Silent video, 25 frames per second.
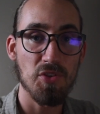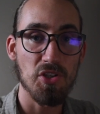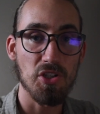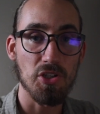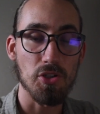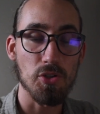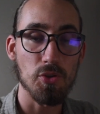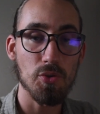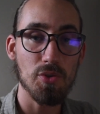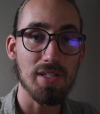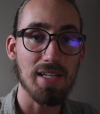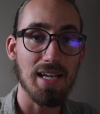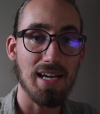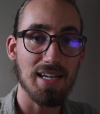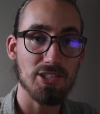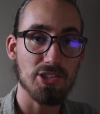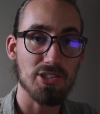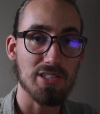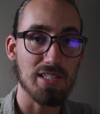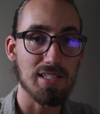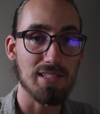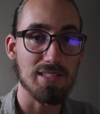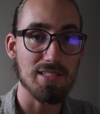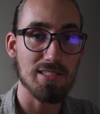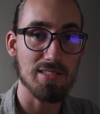you can
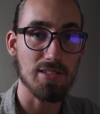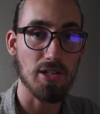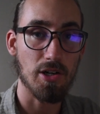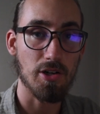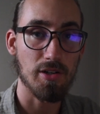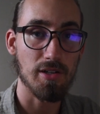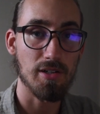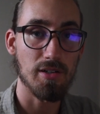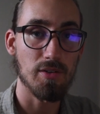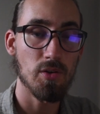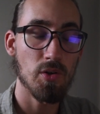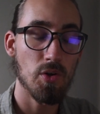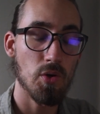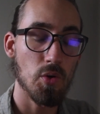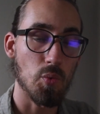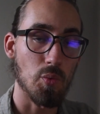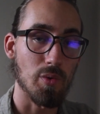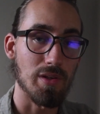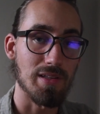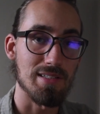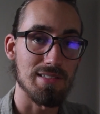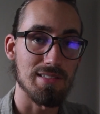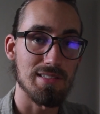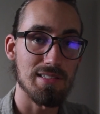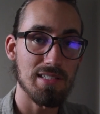actually get started
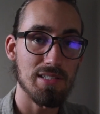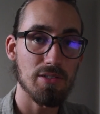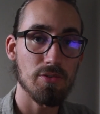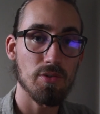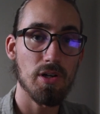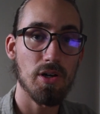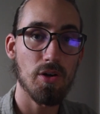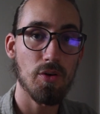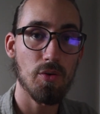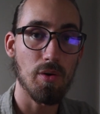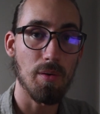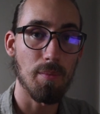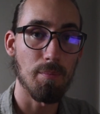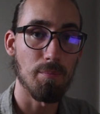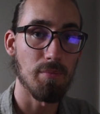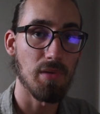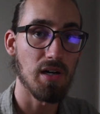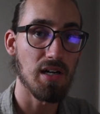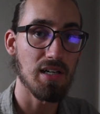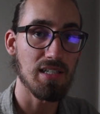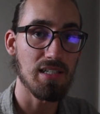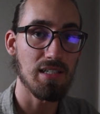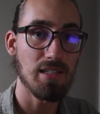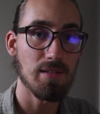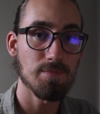with zero
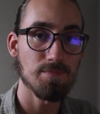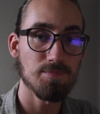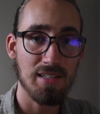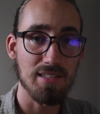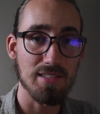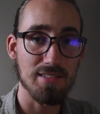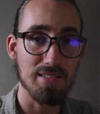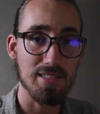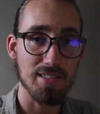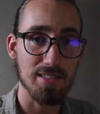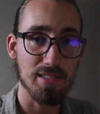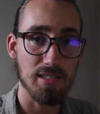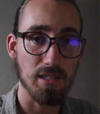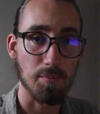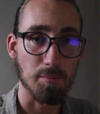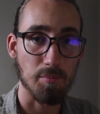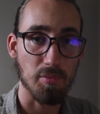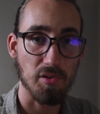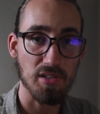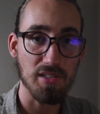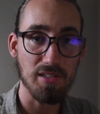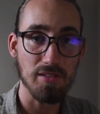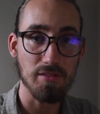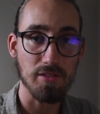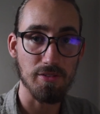money. This is
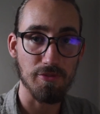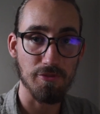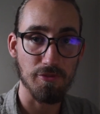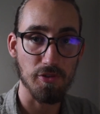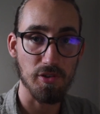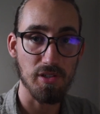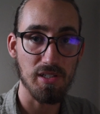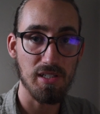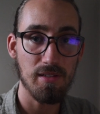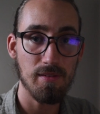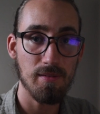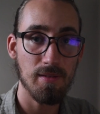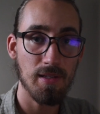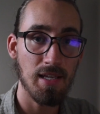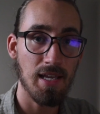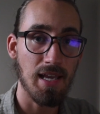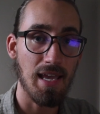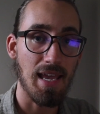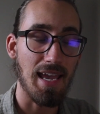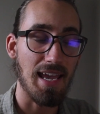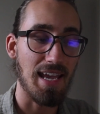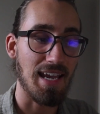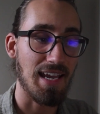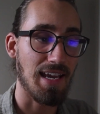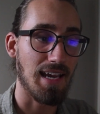completely free,
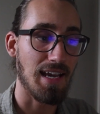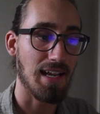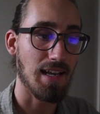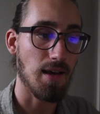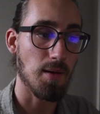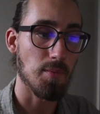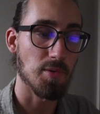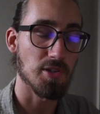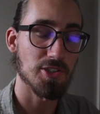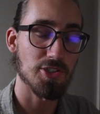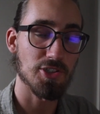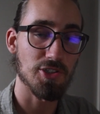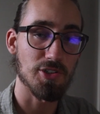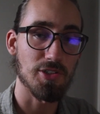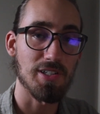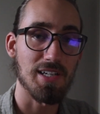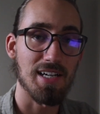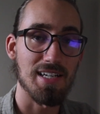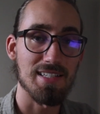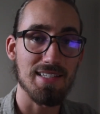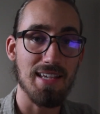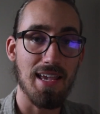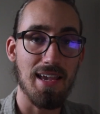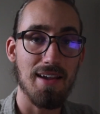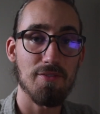and I'm going to show you
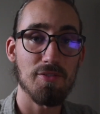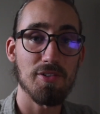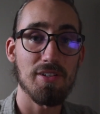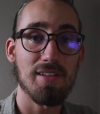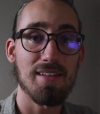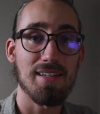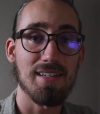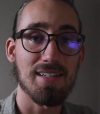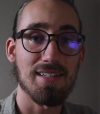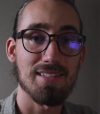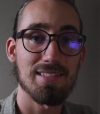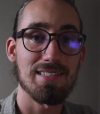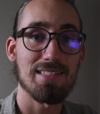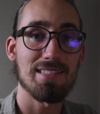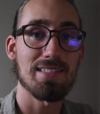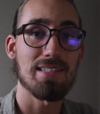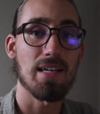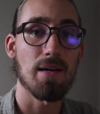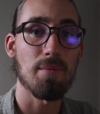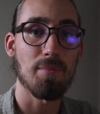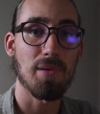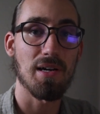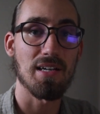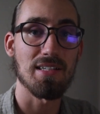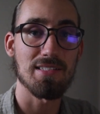guys everything
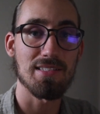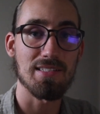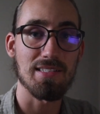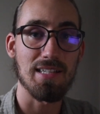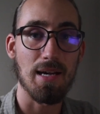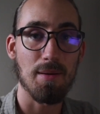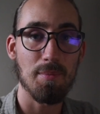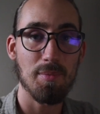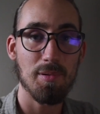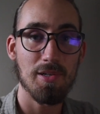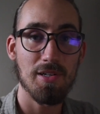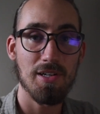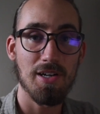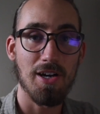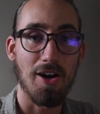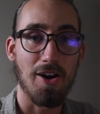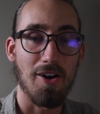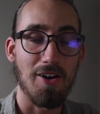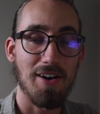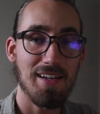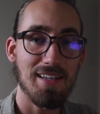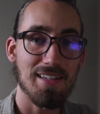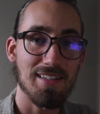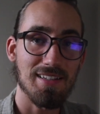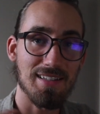step by step. All
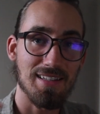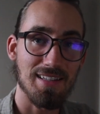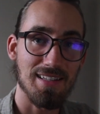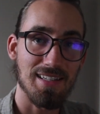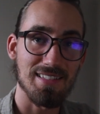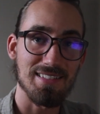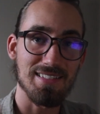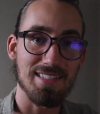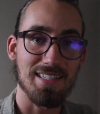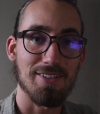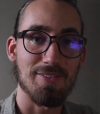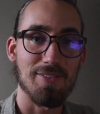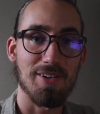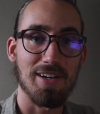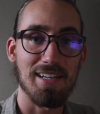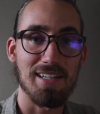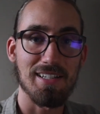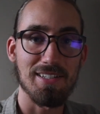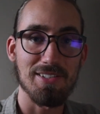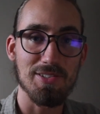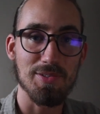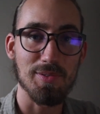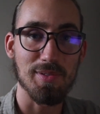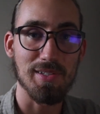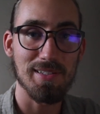right, let's get right
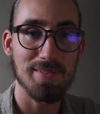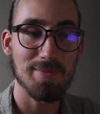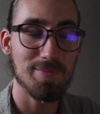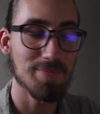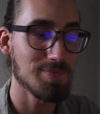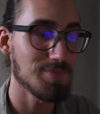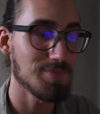into it.